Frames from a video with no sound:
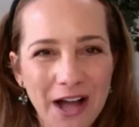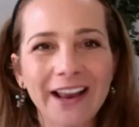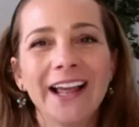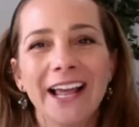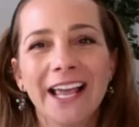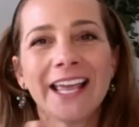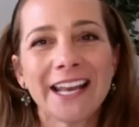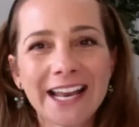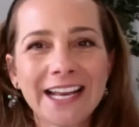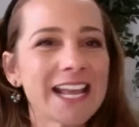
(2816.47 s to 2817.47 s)
but
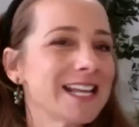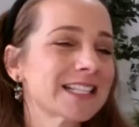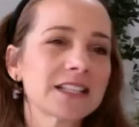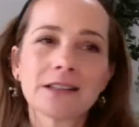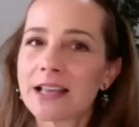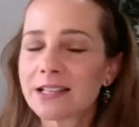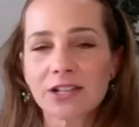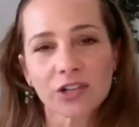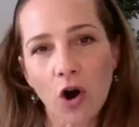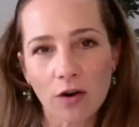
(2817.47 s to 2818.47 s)
in any case, the lessons are